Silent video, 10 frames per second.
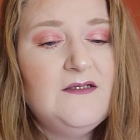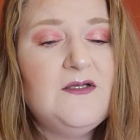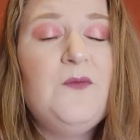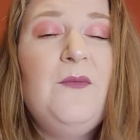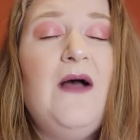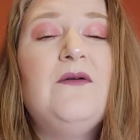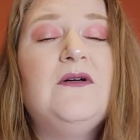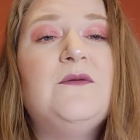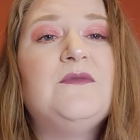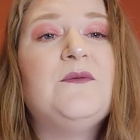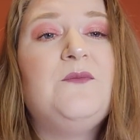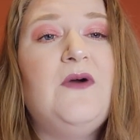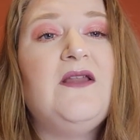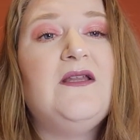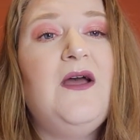so Malcolm's
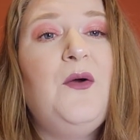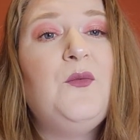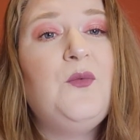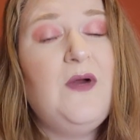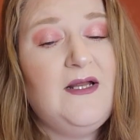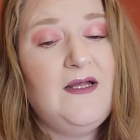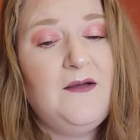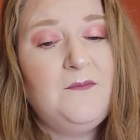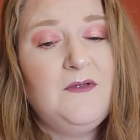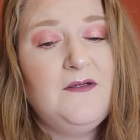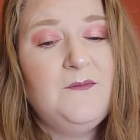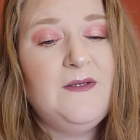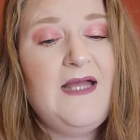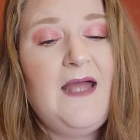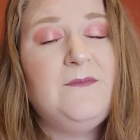brother William
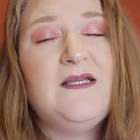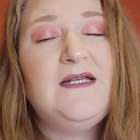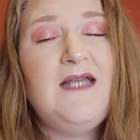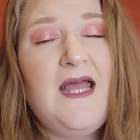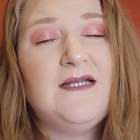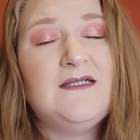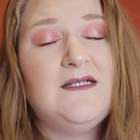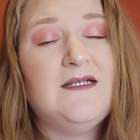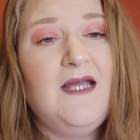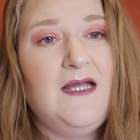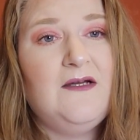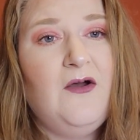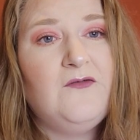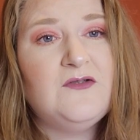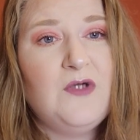became the next King
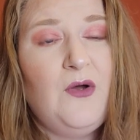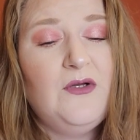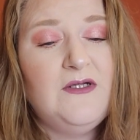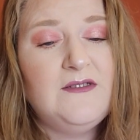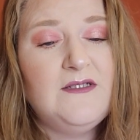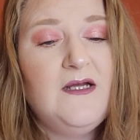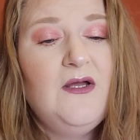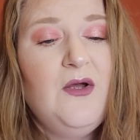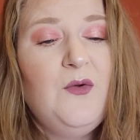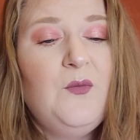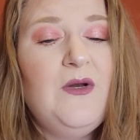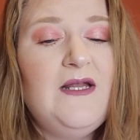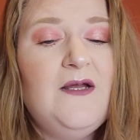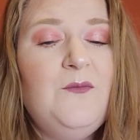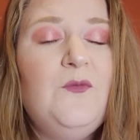of Scotland.
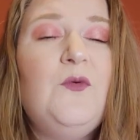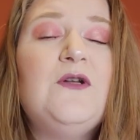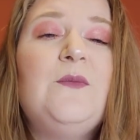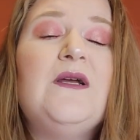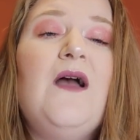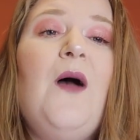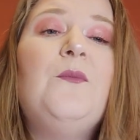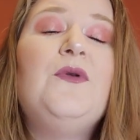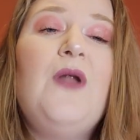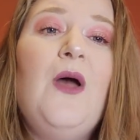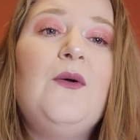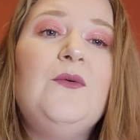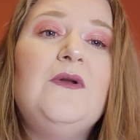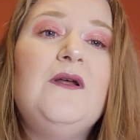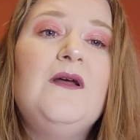William would become
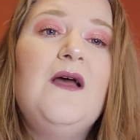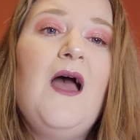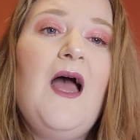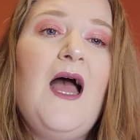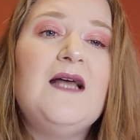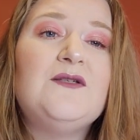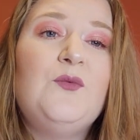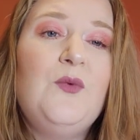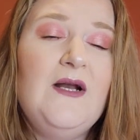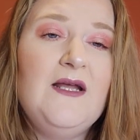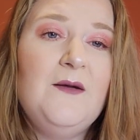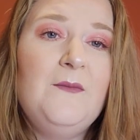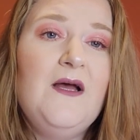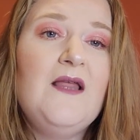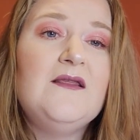known as
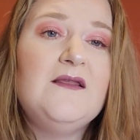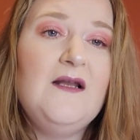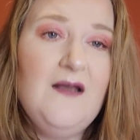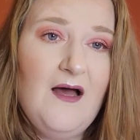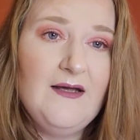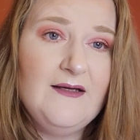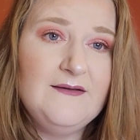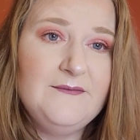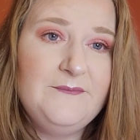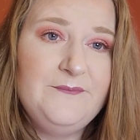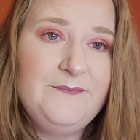William the Lion.